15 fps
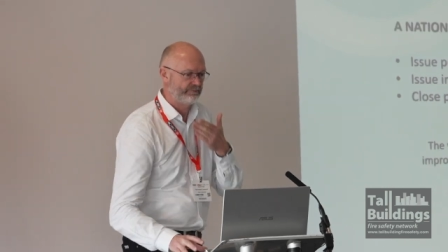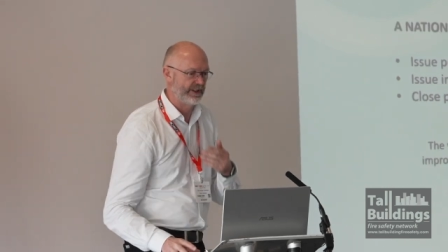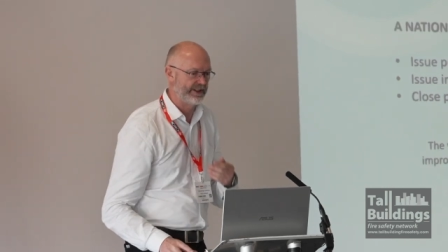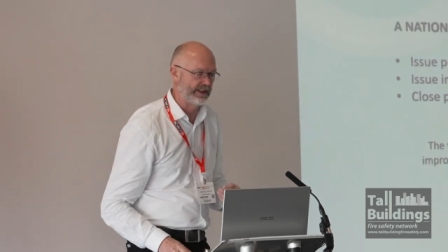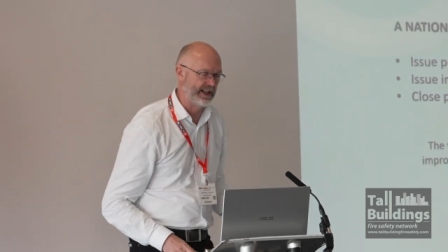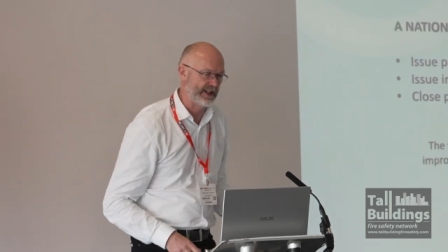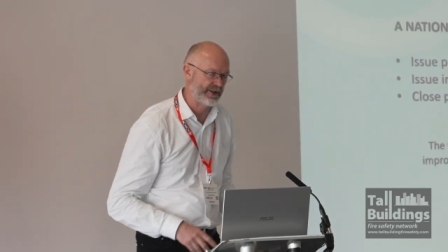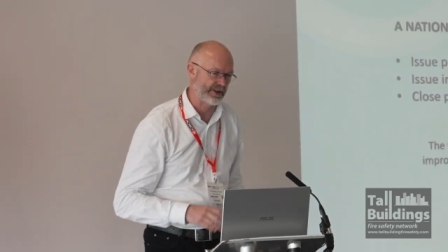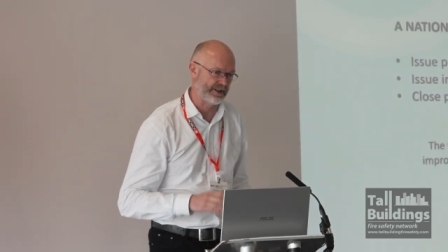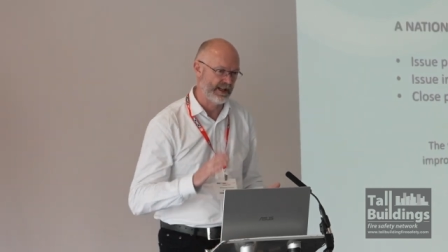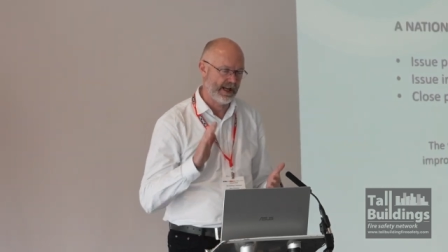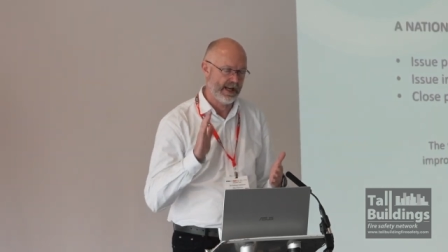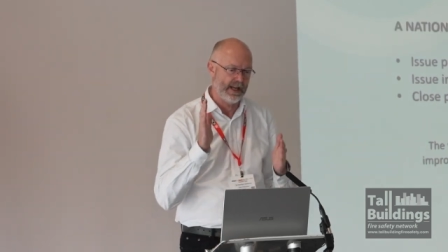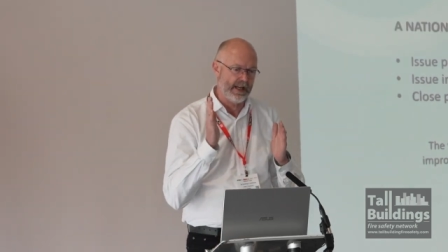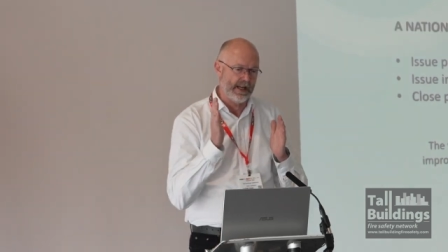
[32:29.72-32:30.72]
regulation.
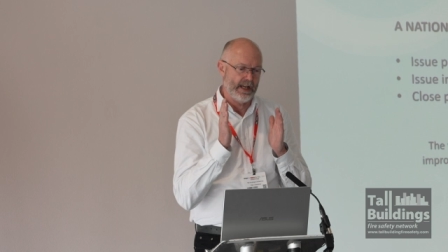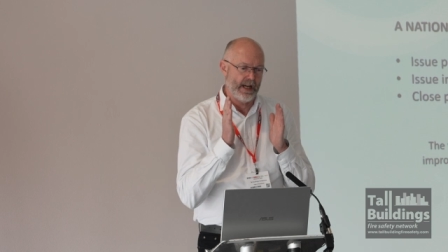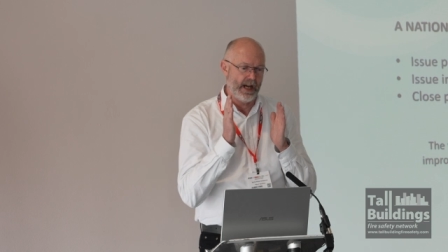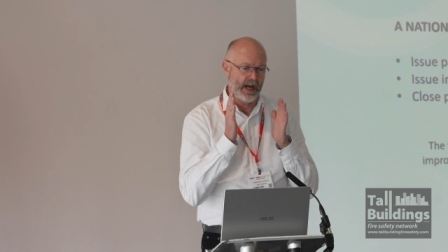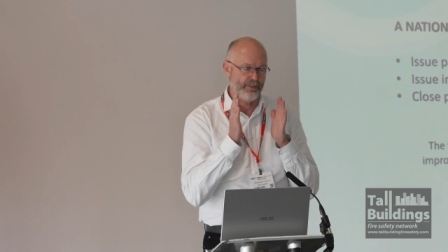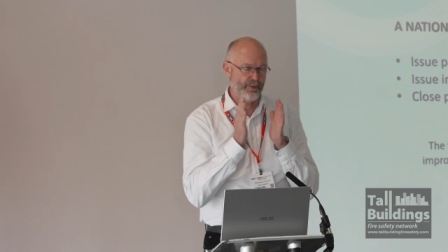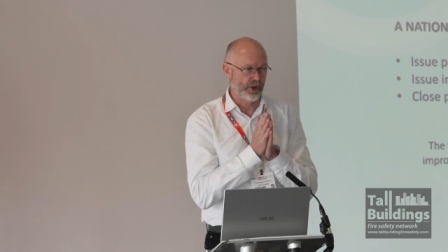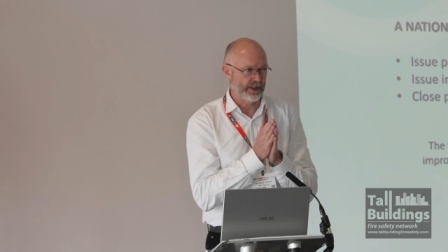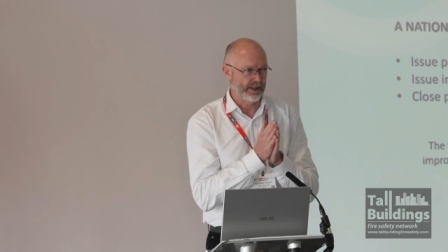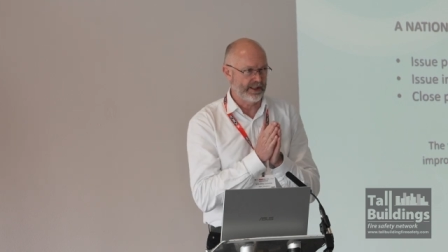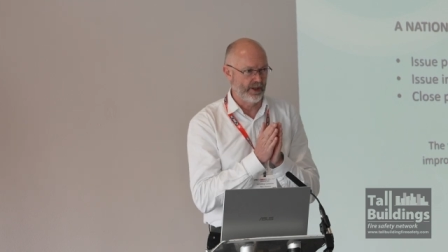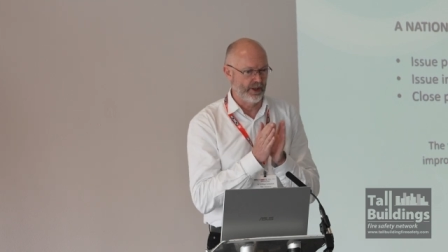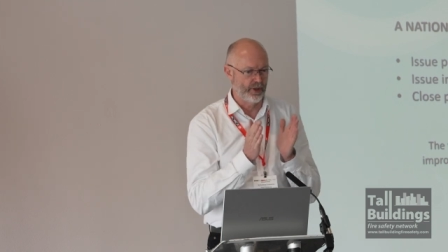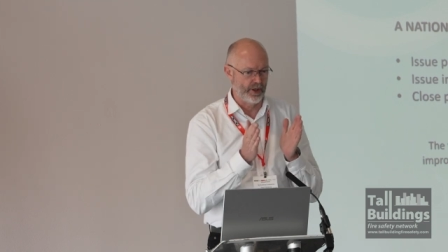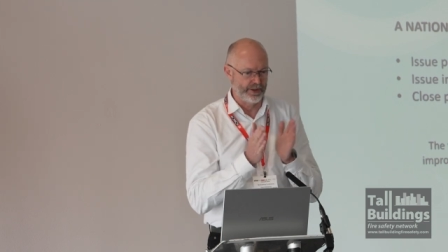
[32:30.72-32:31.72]
I'm not going to
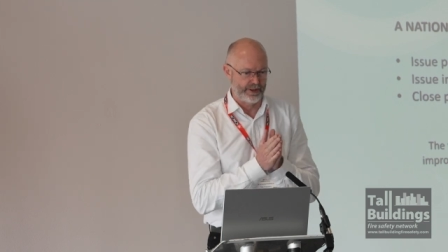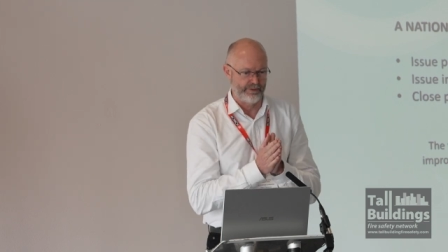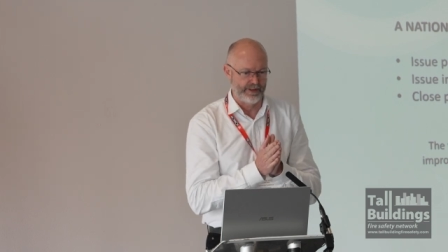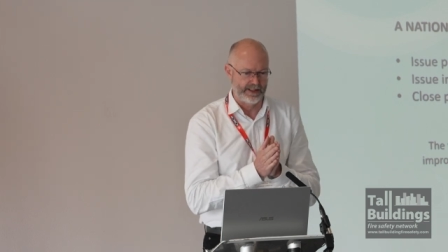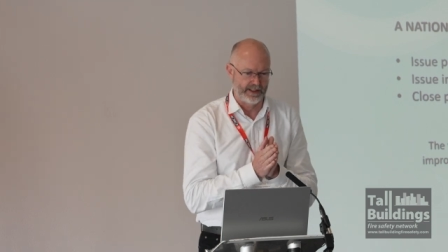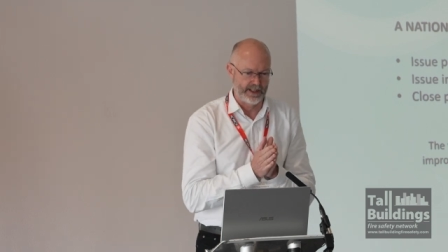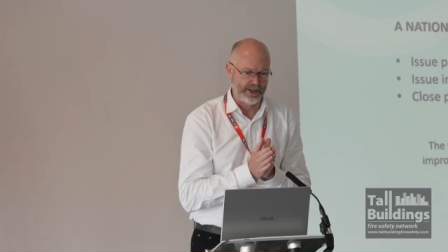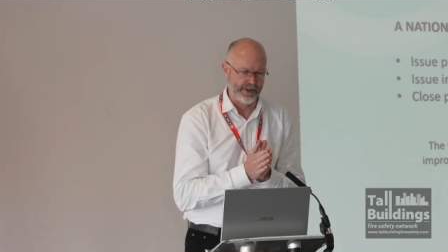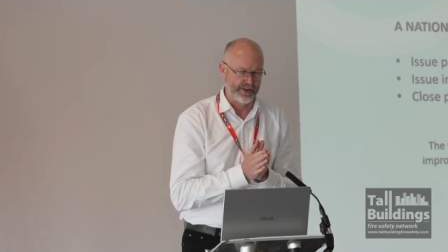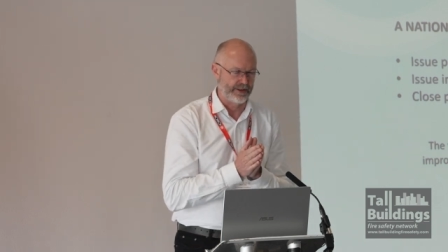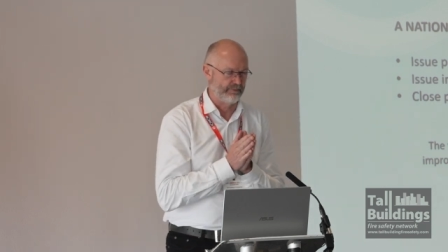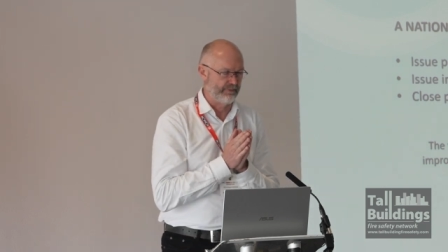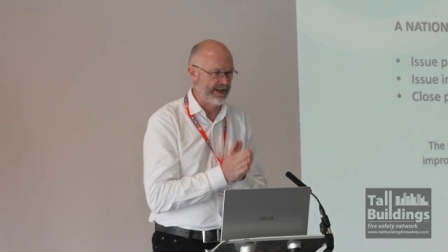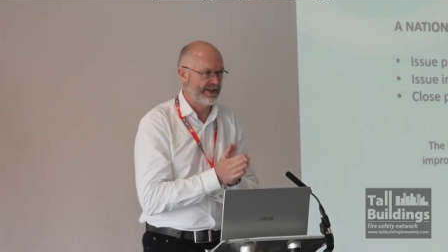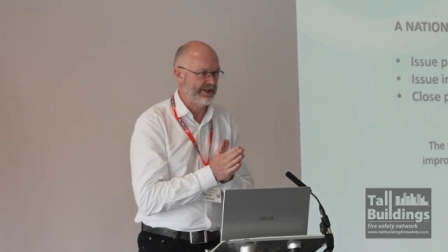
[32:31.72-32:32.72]
go a lot into regulation. The
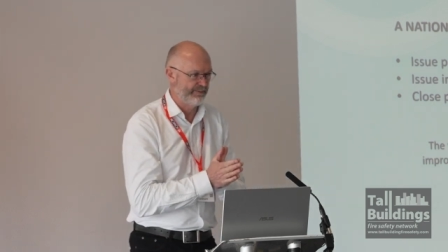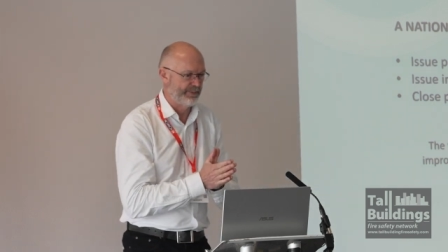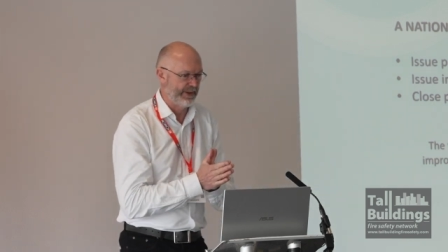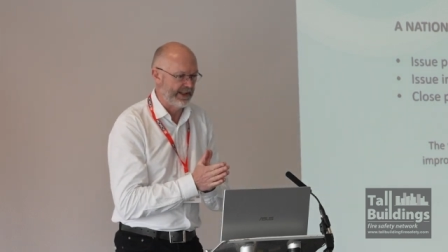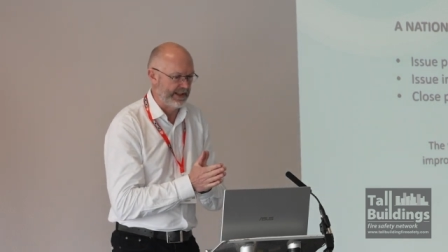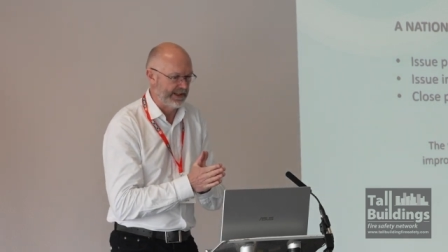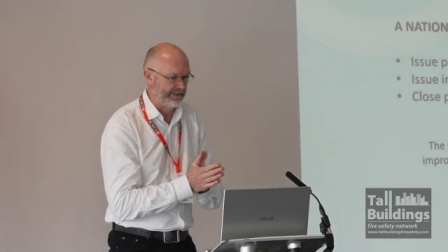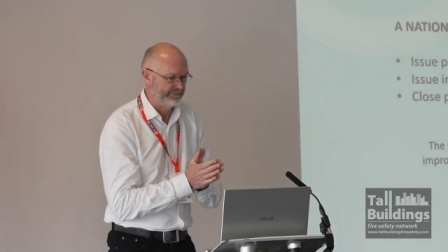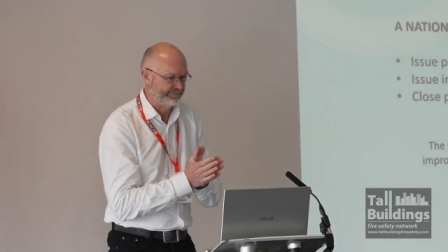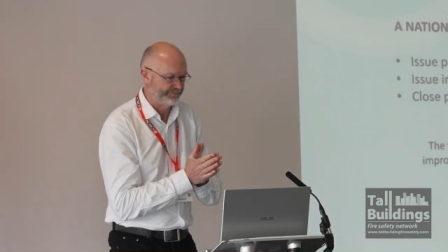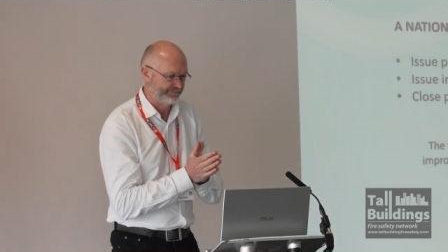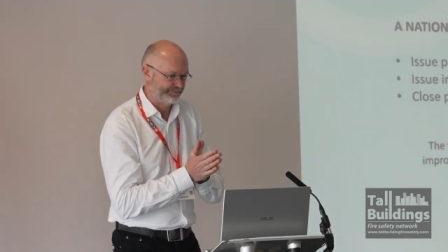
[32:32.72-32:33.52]
reason being